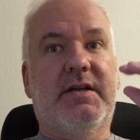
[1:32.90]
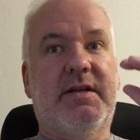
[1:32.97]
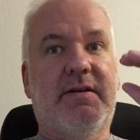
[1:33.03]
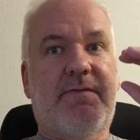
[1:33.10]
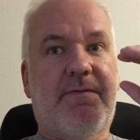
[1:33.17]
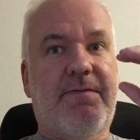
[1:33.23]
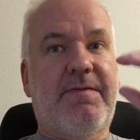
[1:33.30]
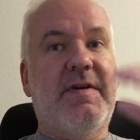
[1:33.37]

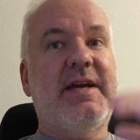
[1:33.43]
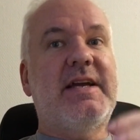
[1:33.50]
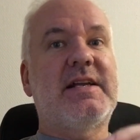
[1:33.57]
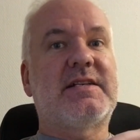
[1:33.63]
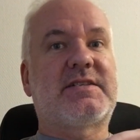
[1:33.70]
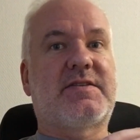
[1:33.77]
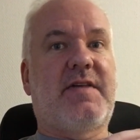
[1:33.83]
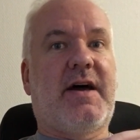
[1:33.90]
it
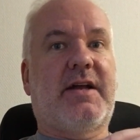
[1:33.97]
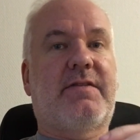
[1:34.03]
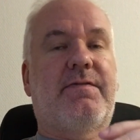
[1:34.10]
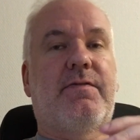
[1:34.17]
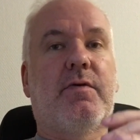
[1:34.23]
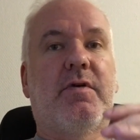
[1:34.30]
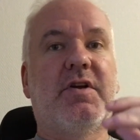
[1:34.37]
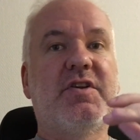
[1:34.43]
feels that
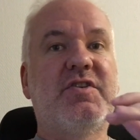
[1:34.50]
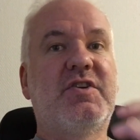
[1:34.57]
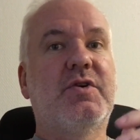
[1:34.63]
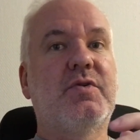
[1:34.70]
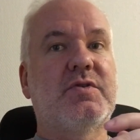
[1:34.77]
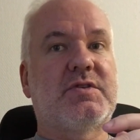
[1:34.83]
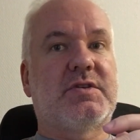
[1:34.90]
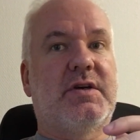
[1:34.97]
for the
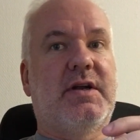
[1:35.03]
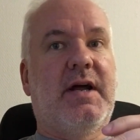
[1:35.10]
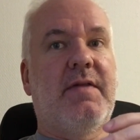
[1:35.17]
user.